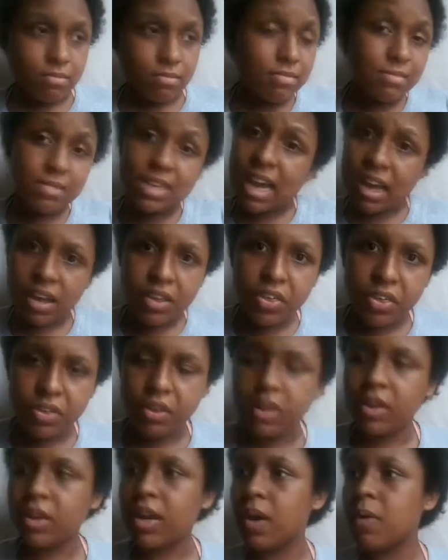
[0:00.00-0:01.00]
death,
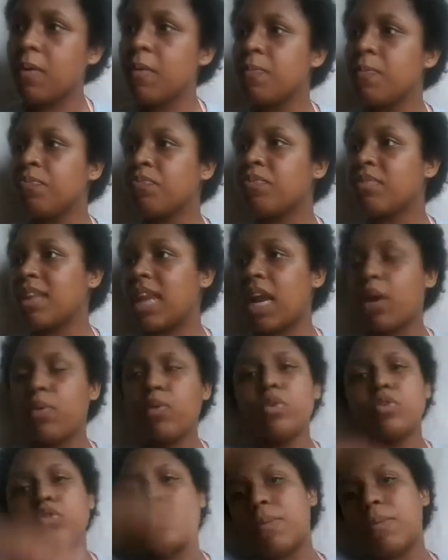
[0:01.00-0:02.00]
that I would
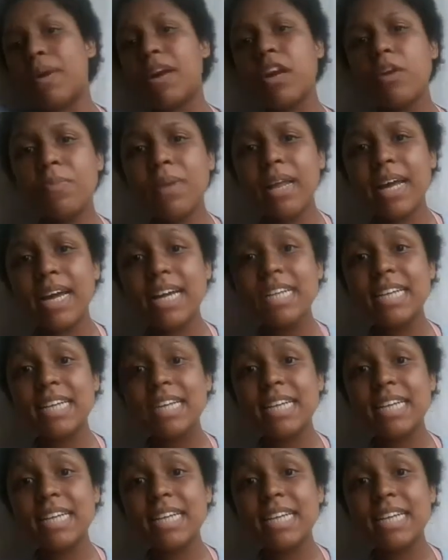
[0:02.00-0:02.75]
go to a better place.